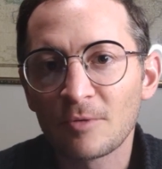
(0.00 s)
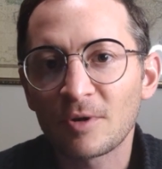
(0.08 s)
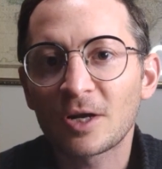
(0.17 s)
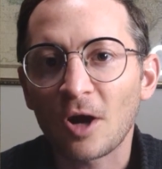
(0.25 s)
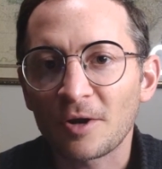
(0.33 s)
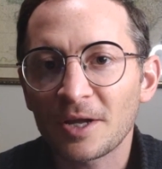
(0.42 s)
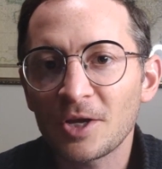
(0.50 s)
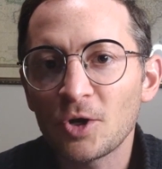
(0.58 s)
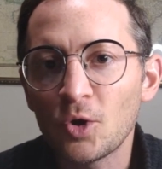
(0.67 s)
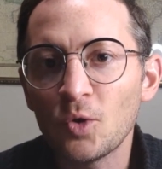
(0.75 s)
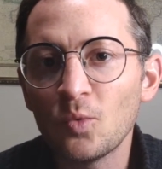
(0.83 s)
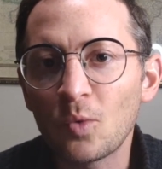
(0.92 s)
regarding
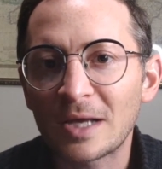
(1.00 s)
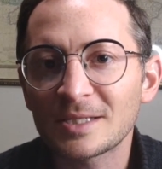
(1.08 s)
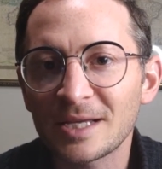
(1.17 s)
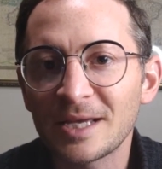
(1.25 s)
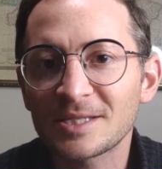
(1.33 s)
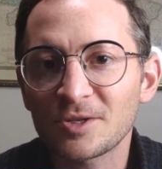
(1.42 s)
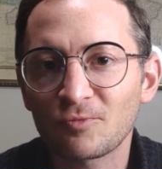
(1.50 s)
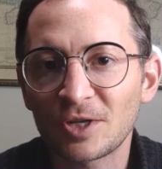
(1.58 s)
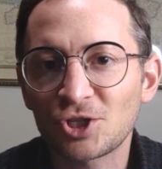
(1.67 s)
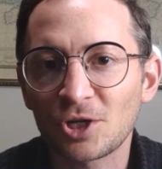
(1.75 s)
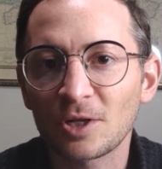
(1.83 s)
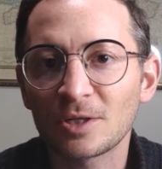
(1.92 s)
who was its
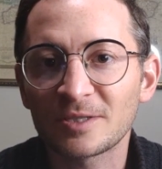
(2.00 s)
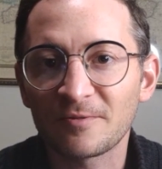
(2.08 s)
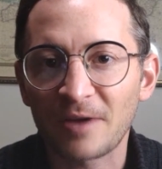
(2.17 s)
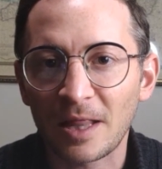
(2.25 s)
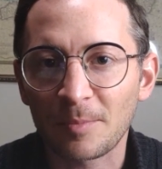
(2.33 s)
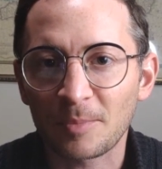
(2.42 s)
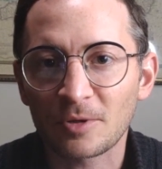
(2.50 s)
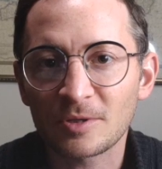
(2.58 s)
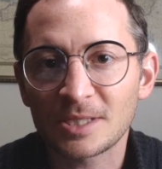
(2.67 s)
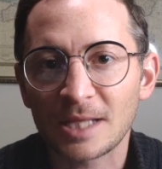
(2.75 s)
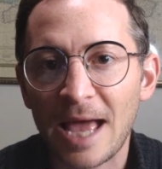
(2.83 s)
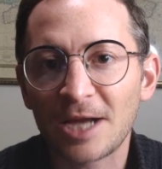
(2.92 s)
original developer
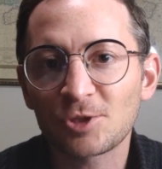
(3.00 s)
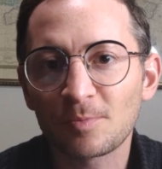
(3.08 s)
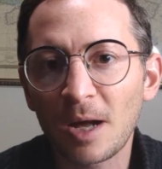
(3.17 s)
slash